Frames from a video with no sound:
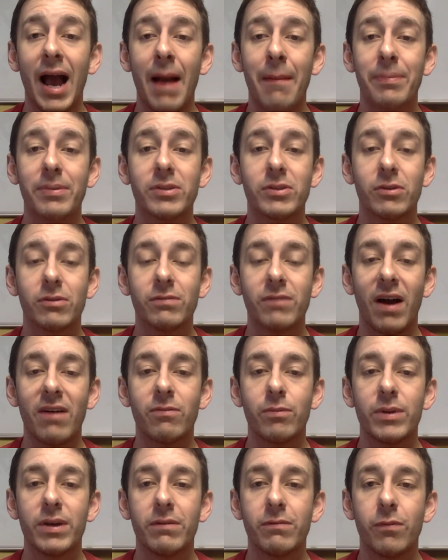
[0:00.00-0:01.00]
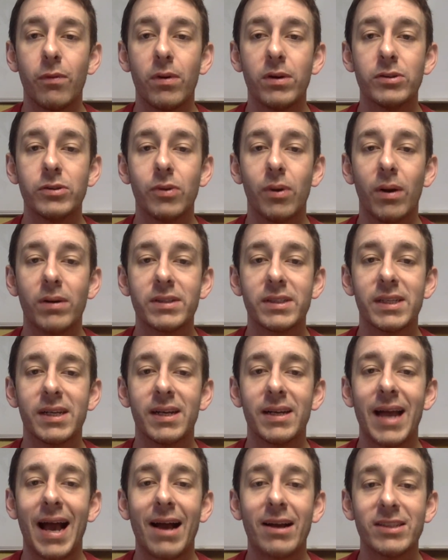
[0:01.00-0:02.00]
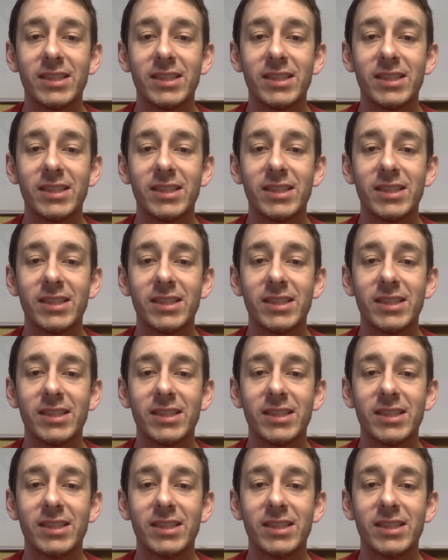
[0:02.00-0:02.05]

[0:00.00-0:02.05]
Episode 5, week 4, Dogs of the Dow.